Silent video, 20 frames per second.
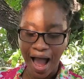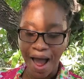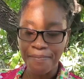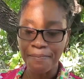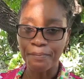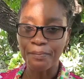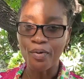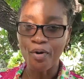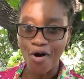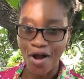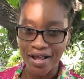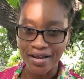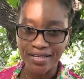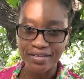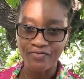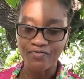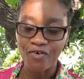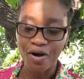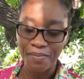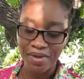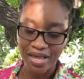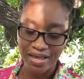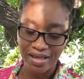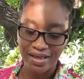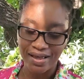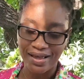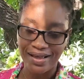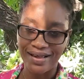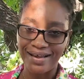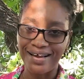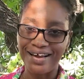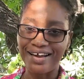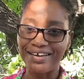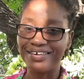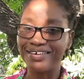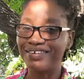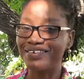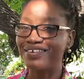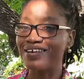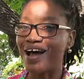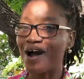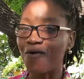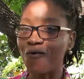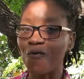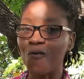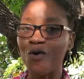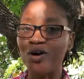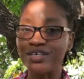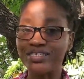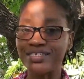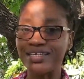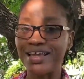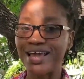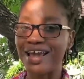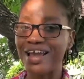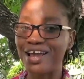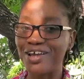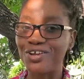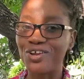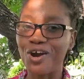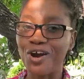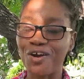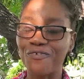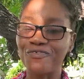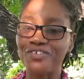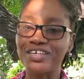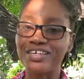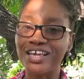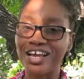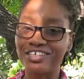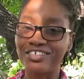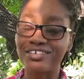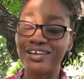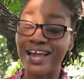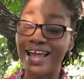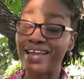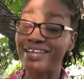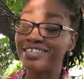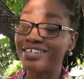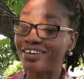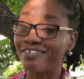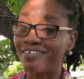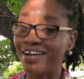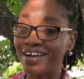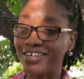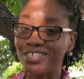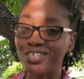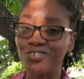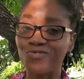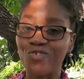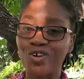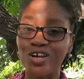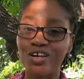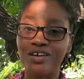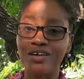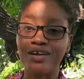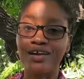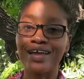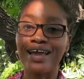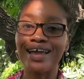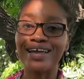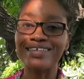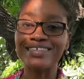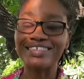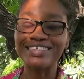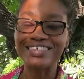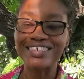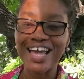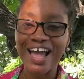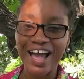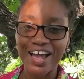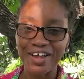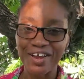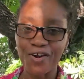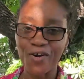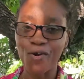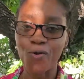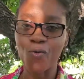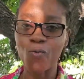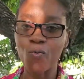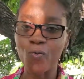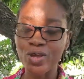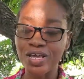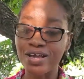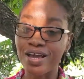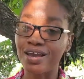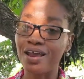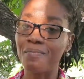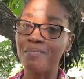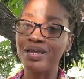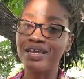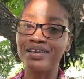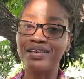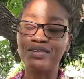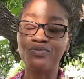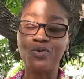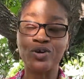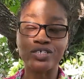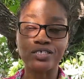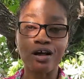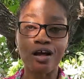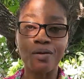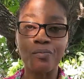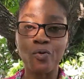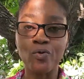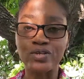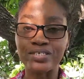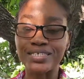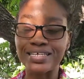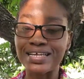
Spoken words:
and boil it for me. And that was the end of the gastroenteritis for the entire week. And I mean, it was almost